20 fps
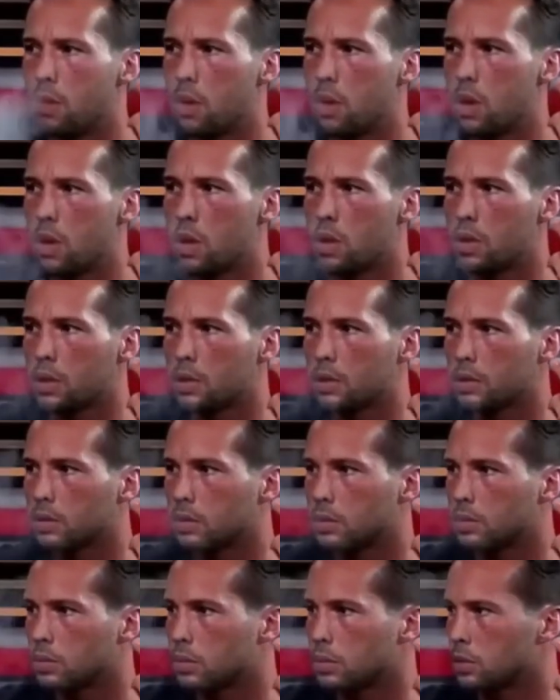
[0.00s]

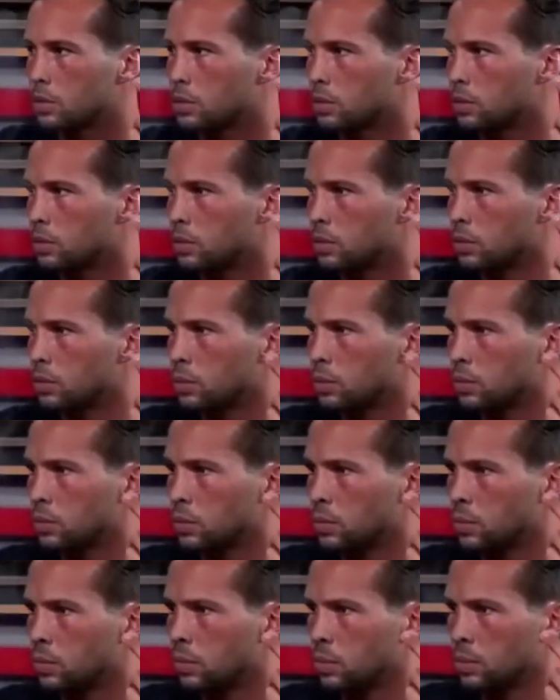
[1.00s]

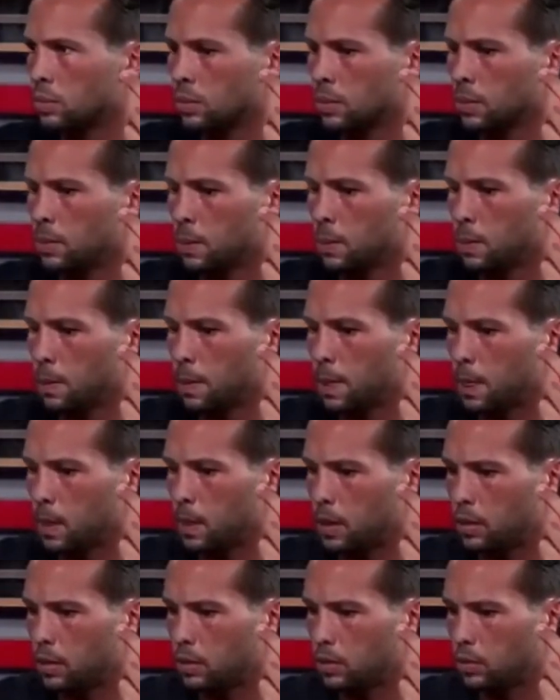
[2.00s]

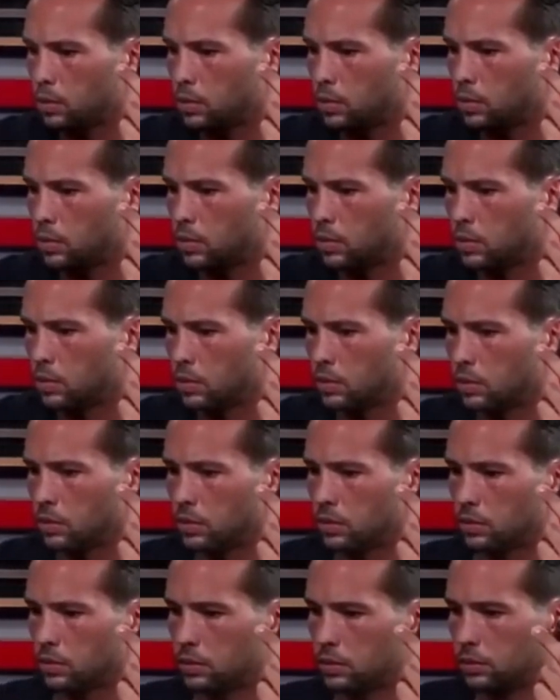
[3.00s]

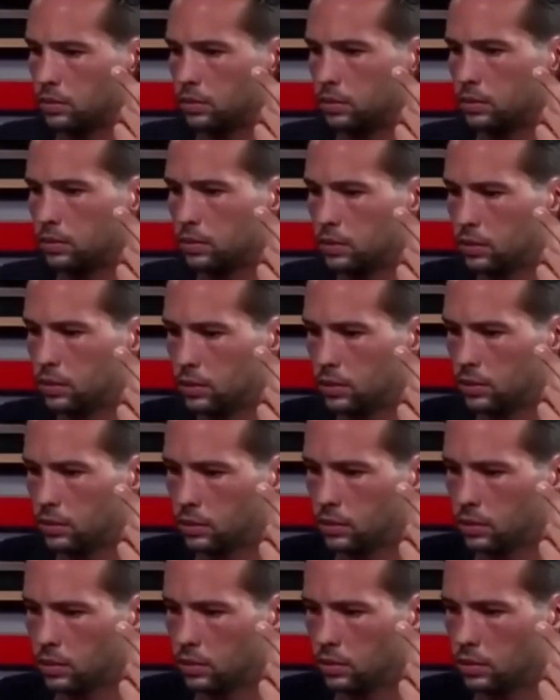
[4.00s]

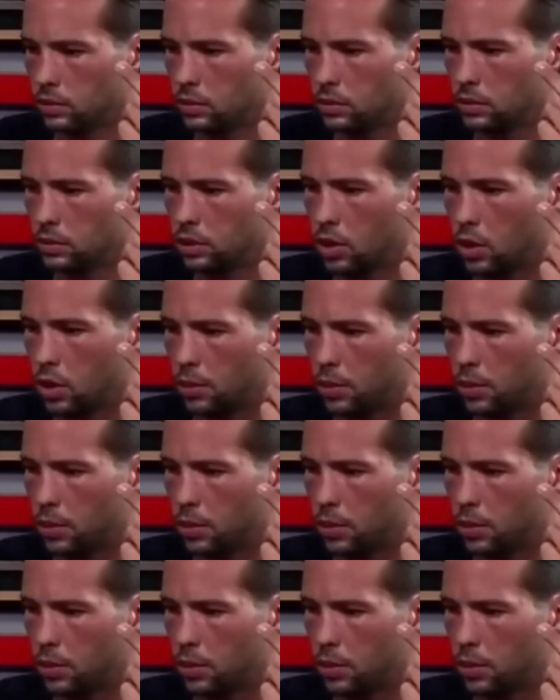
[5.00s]
This person isn't speaking.